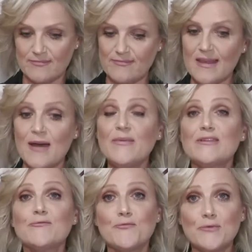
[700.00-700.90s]
It's
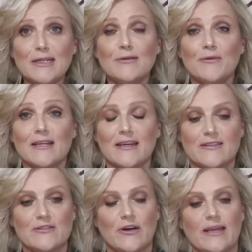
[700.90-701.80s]
really, really
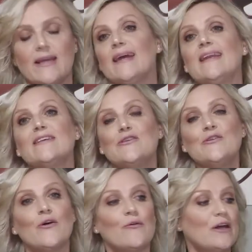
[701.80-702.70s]
exciting. And as you
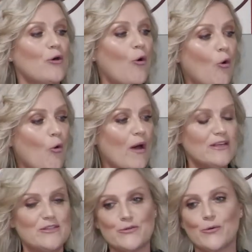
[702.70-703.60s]
know, I
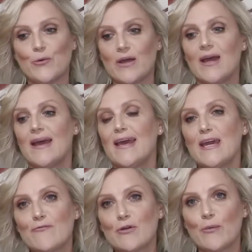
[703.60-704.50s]
always talk
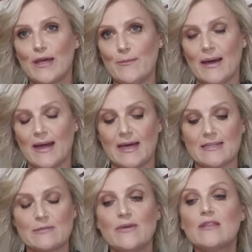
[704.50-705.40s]
every week about
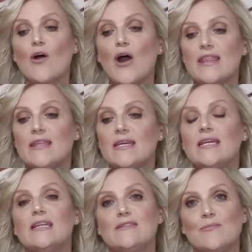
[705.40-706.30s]
Coloursmith. I think it
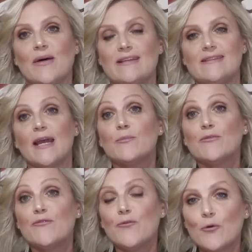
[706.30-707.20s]
is amazing. And
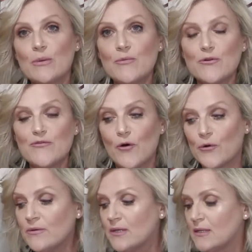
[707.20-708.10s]
before we move
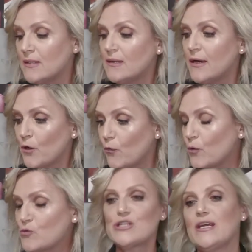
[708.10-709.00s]
on, and I will
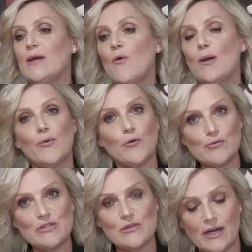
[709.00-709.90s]
share my
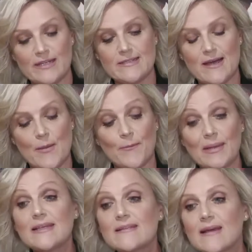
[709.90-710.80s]
Poolside
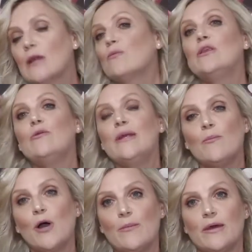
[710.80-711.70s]
Bliss colour with you in a
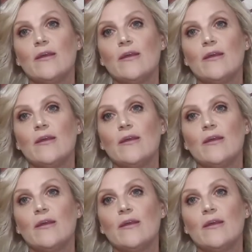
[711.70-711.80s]
moment,